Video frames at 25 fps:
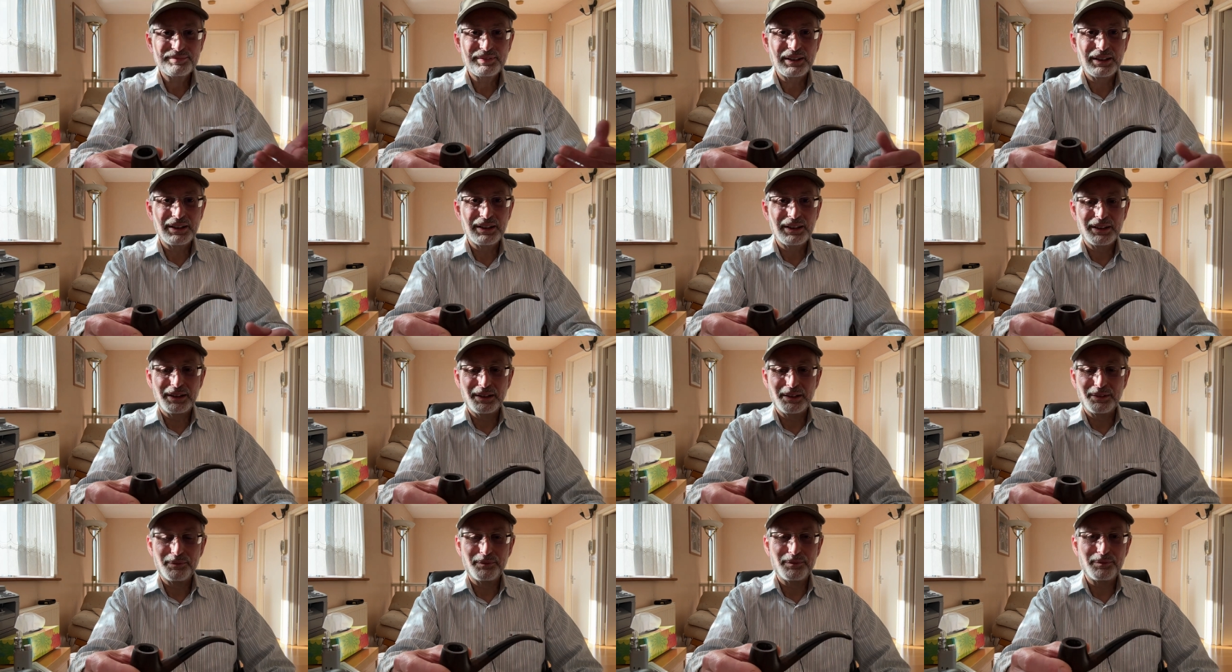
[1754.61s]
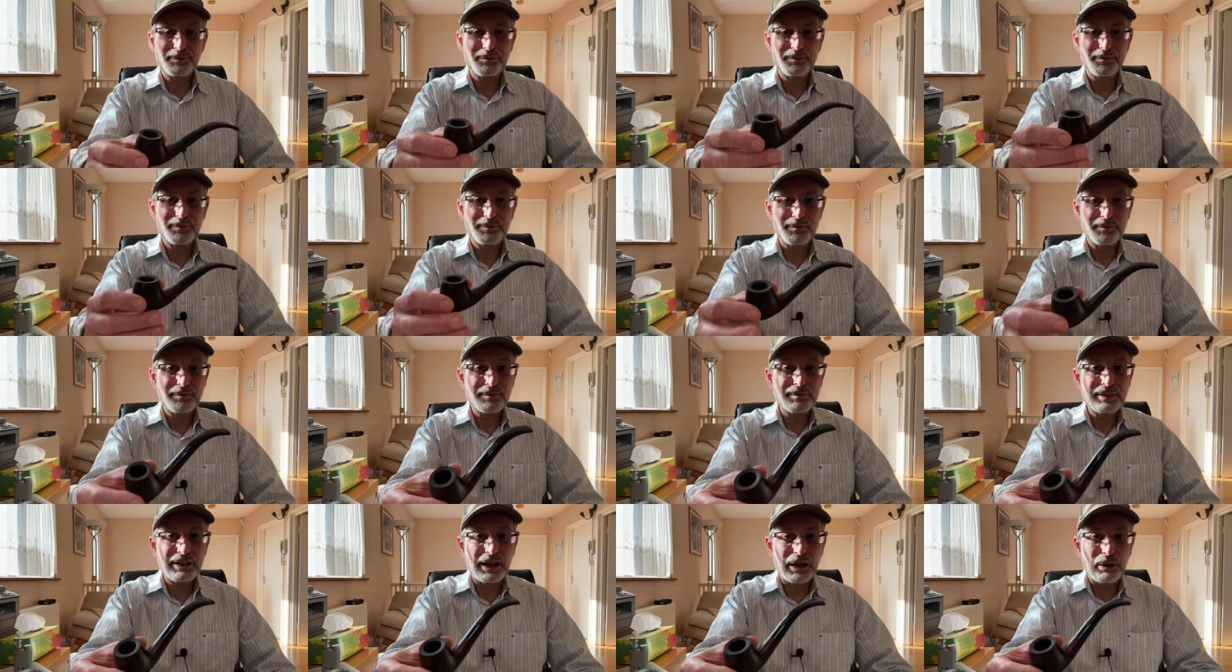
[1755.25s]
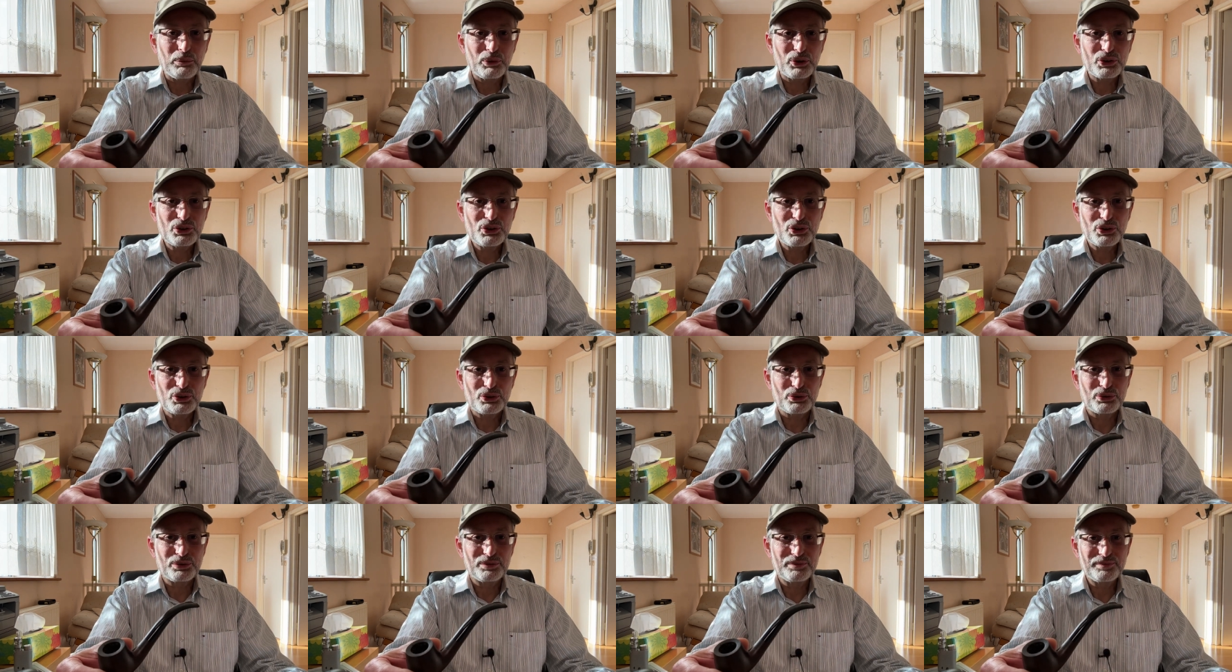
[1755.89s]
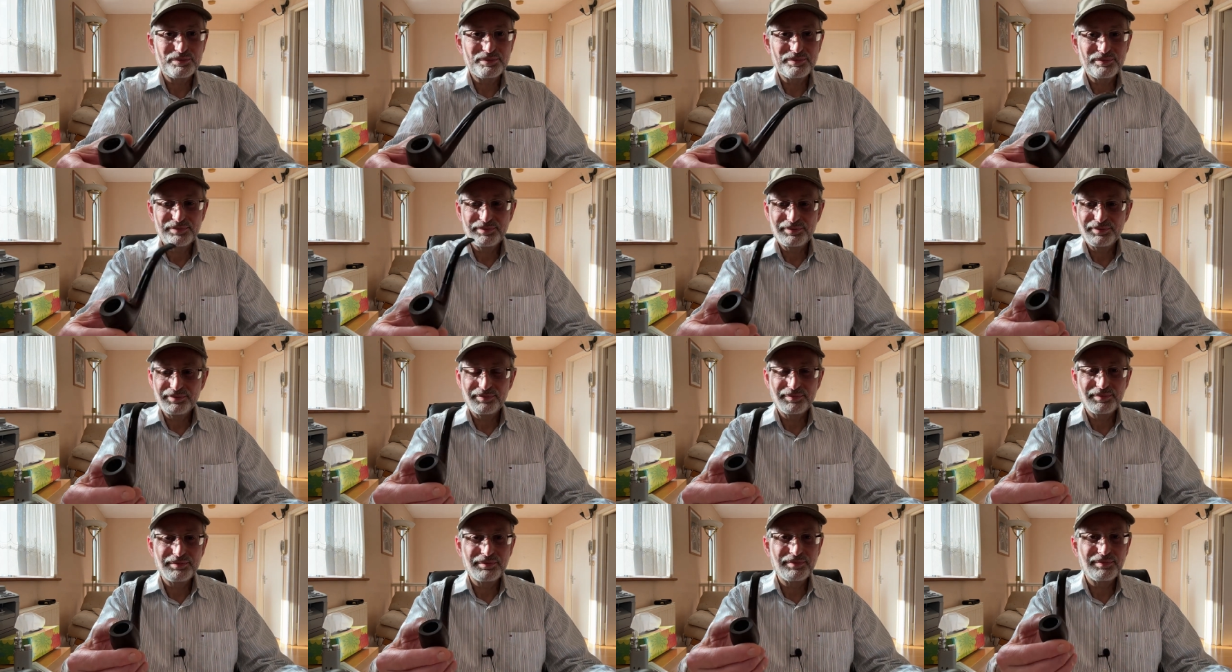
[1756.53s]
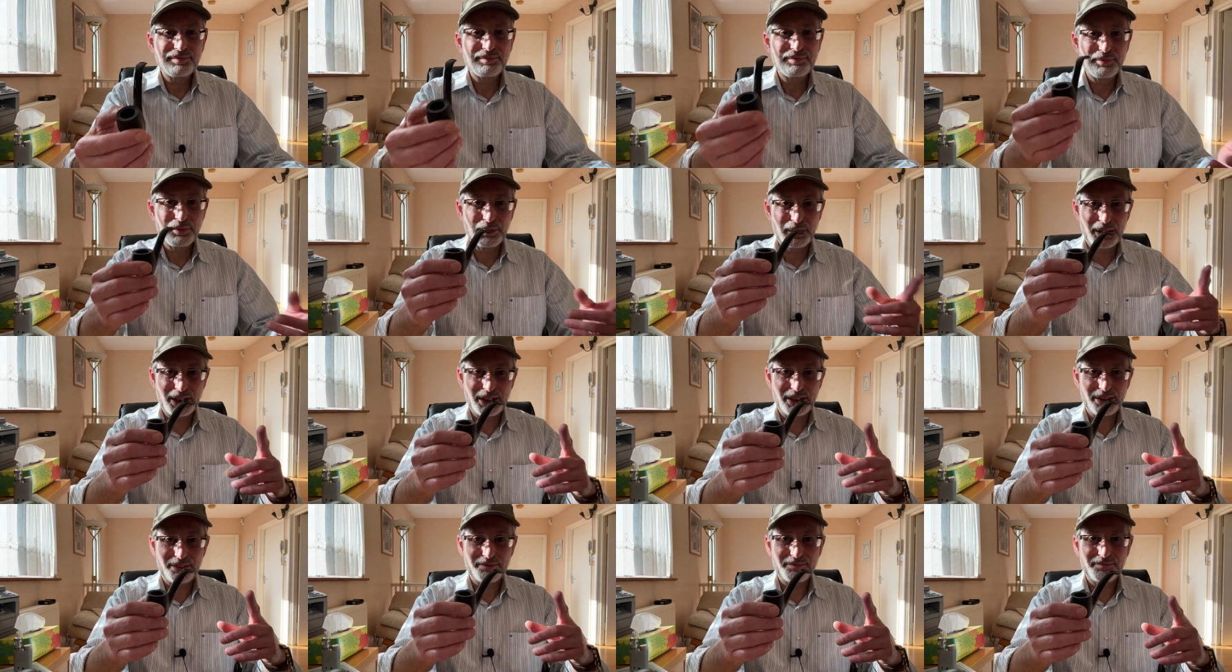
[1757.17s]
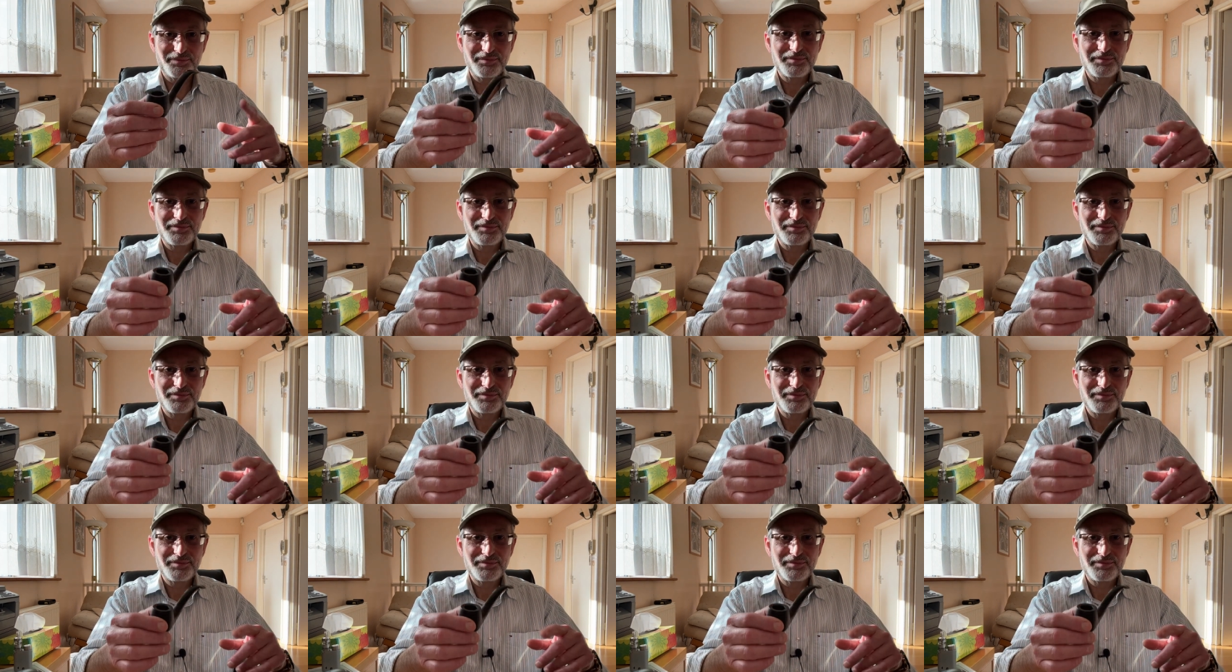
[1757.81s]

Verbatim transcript: Um, now what do you do? Well,